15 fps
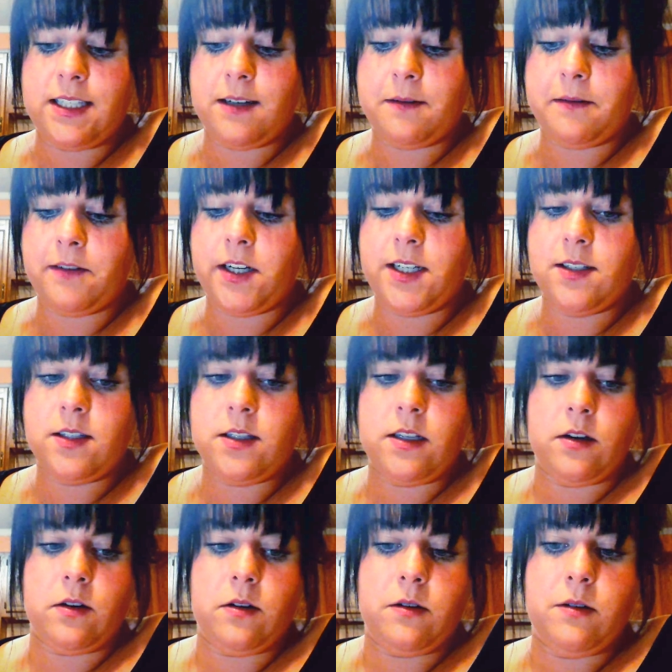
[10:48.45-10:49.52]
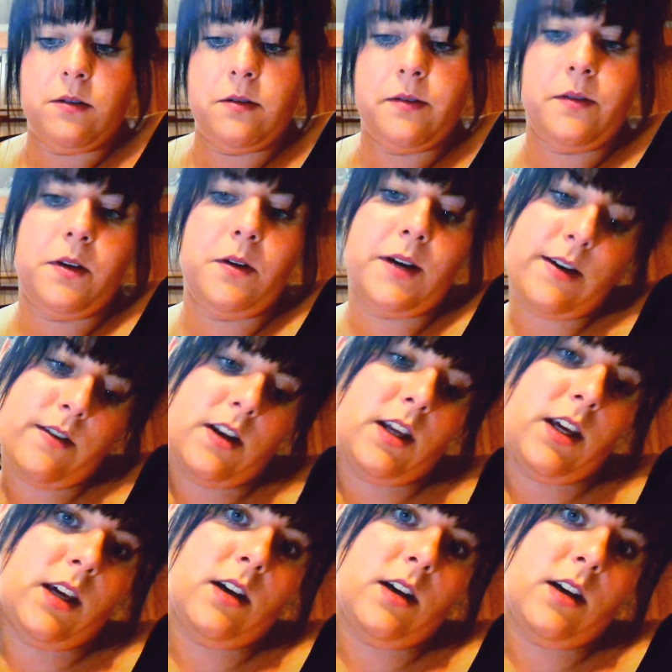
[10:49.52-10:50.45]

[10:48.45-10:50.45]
different. So, if you have any,